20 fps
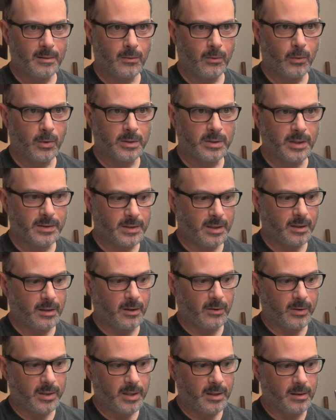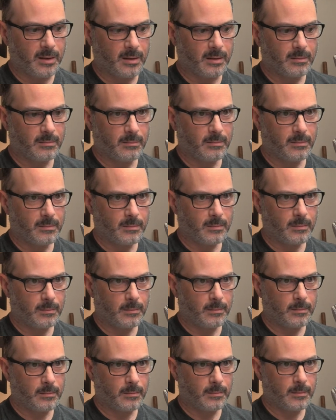Or does it go here?
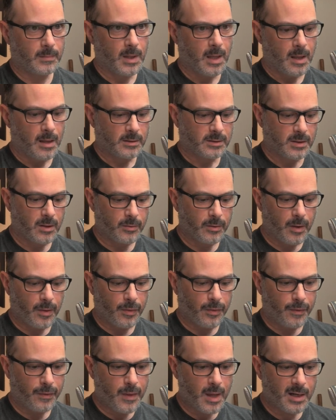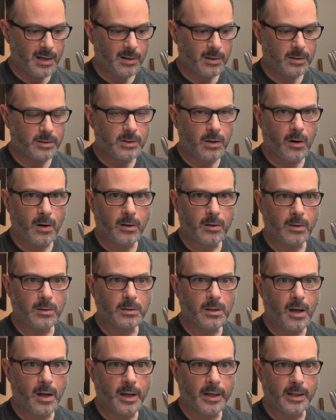So the thicker, darker
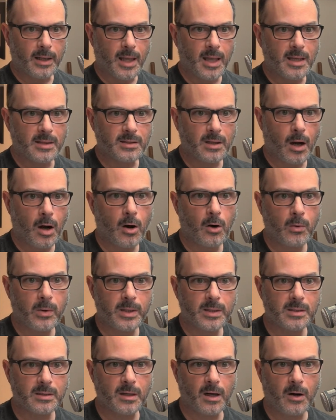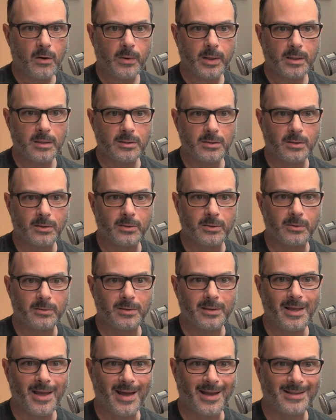line is always going
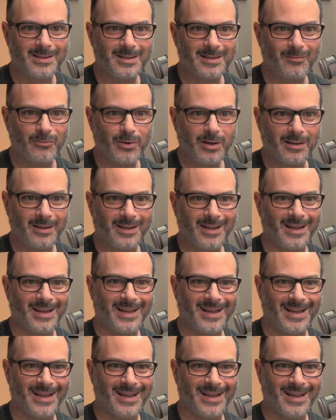to, yeah, it's really.